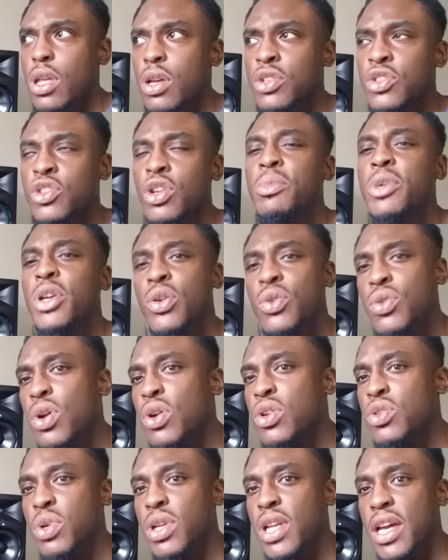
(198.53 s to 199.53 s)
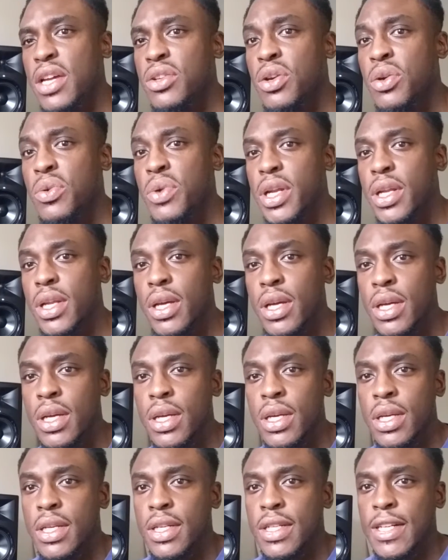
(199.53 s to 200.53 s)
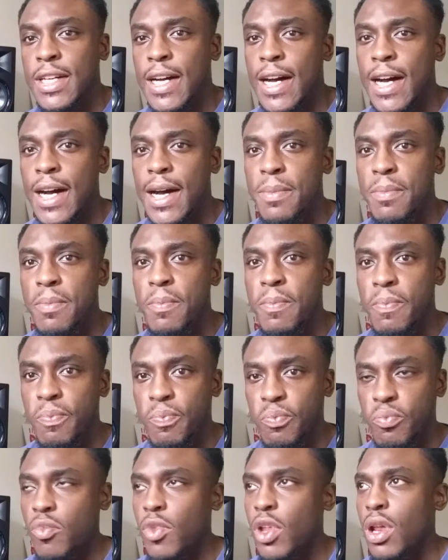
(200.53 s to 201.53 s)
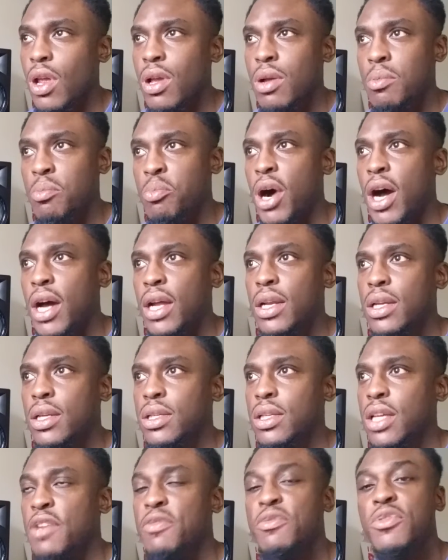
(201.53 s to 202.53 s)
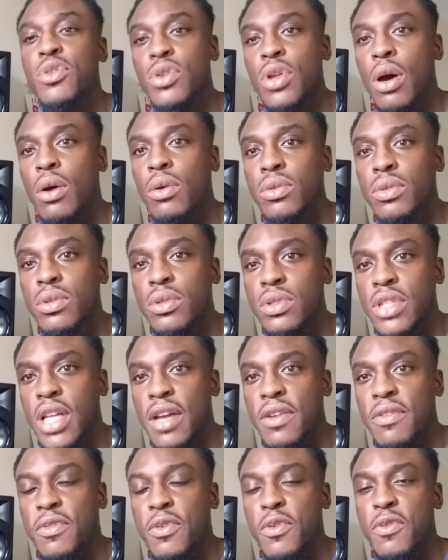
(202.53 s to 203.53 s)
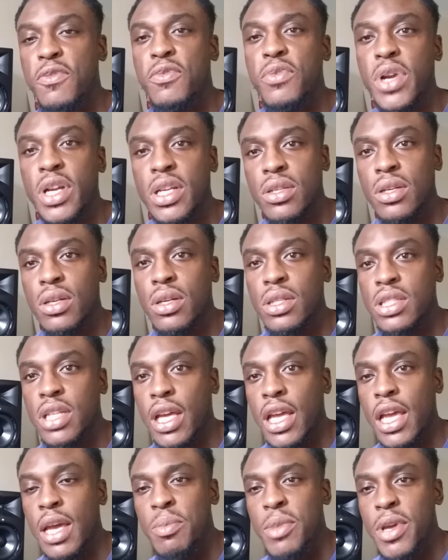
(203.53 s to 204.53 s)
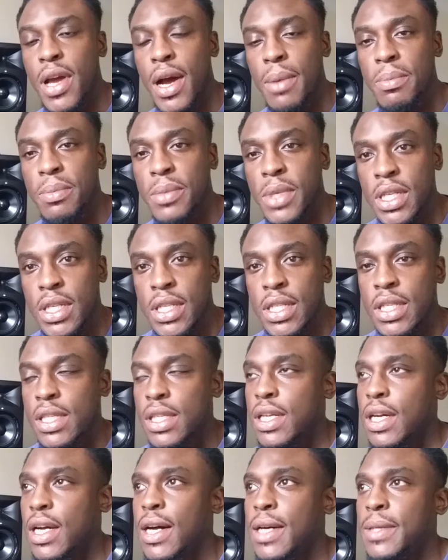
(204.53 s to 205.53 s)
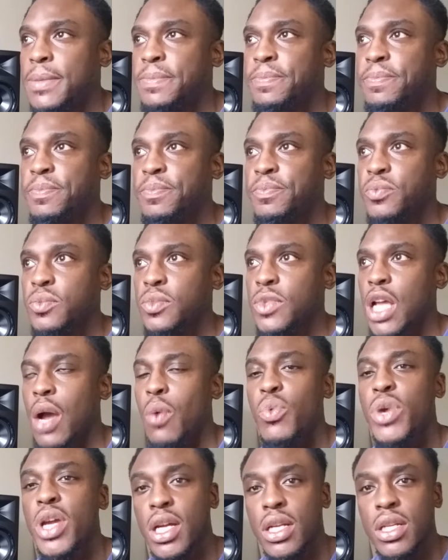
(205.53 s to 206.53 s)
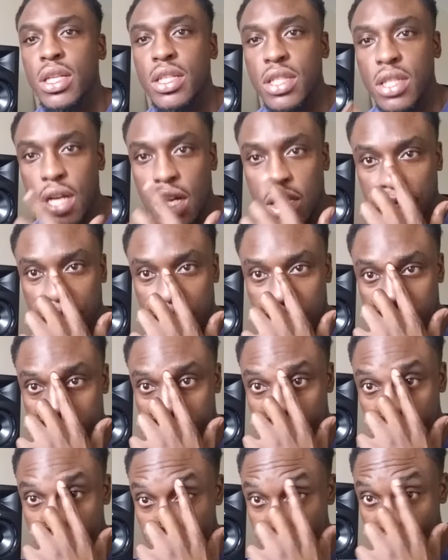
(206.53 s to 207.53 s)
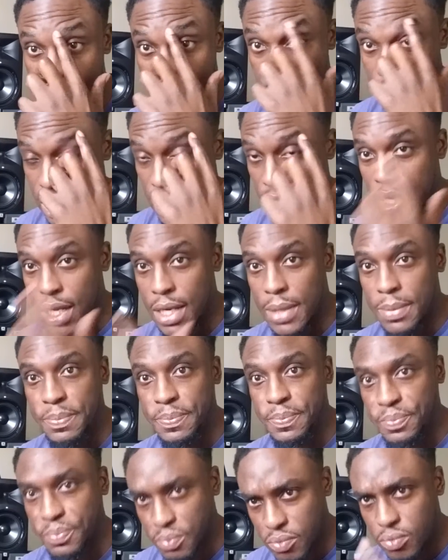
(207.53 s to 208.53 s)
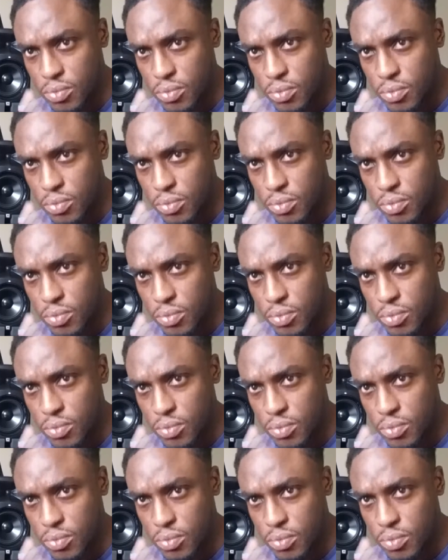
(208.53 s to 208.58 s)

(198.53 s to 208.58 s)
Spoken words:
somebody who knows what they're doing. But if you don't, then feel free to hit me up, and we can discuss further on